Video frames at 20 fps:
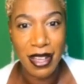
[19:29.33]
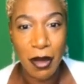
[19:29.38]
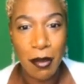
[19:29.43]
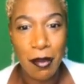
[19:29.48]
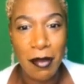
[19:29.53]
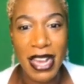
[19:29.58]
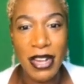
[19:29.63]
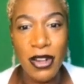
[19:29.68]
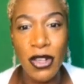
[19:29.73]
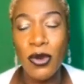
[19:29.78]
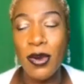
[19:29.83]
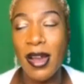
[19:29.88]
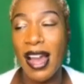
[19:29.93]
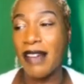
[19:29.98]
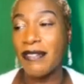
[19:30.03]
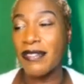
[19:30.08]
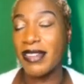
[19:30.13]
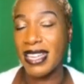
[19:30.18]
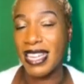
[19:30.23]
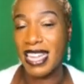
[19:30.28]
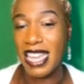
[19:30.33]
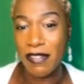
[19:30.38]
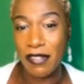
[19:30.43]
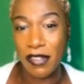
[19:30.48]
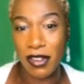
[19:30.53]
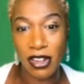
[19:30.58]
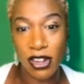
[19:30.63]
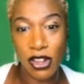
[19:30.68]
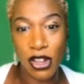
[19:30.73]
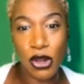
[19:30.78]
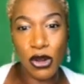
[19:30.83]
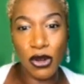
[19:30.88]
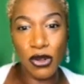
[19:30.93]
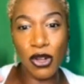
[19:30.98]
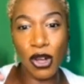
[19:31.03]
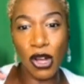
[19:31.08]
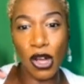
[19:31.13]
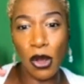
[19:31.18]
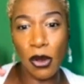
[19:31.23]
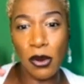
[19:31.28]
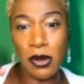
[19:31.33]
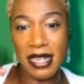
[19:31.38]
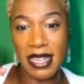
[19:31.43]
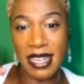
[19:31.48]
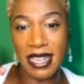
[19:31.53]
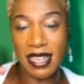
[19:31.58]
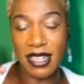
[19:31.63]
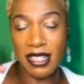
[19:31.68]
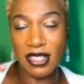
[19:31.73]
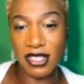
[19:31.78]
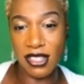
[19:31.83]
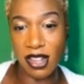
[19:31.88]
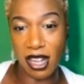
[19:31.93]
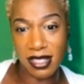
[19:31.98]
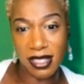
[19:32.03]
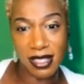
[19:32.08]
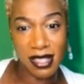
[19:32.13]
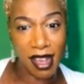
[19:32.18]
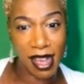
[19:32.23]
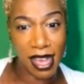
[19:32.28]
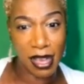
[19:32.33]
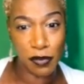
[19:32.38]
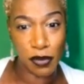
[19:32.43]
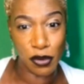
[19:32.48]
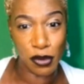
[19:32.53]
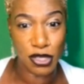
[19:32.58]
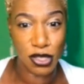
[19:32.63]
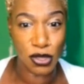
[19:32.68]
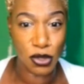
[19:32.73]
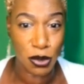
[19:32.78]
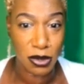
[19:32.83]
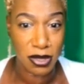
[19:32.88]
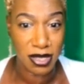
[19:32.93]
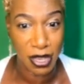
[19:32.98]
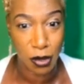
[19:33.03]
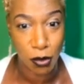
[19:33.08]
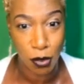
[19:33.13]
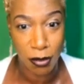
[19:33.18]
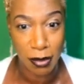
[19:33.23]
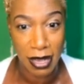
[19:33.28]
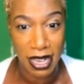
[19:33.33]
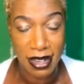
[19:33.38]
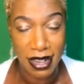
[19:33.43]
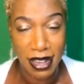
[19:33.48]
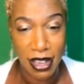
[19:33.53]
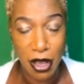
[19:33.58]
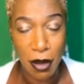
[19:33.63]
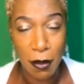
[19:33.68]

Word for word: men who have even not only done time for assaulting women,